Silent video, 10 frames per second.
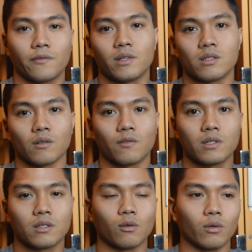If it isn't
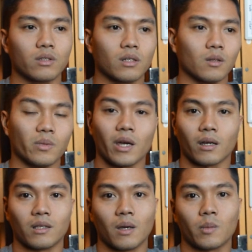physical, it's going to be
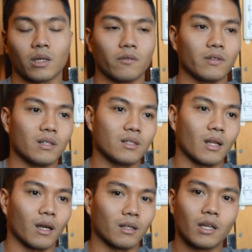academic. If it isn't
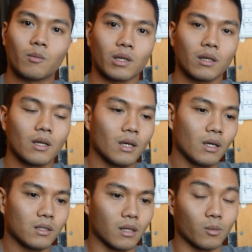academic,
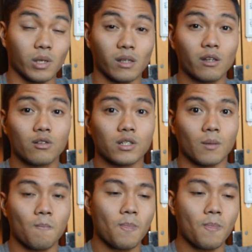it's going to be leadership.